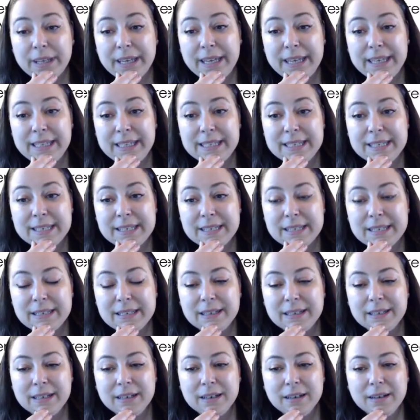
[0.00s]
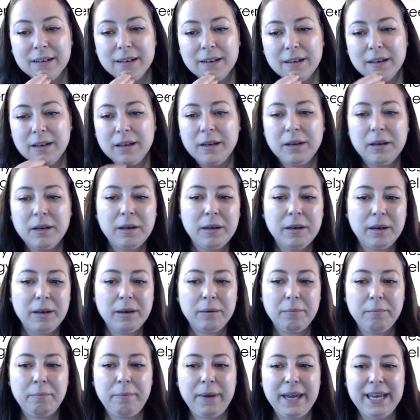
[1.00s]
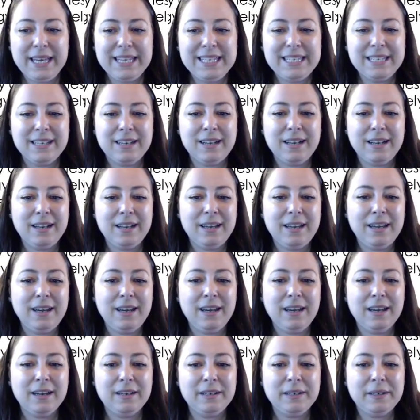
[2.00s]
It's basically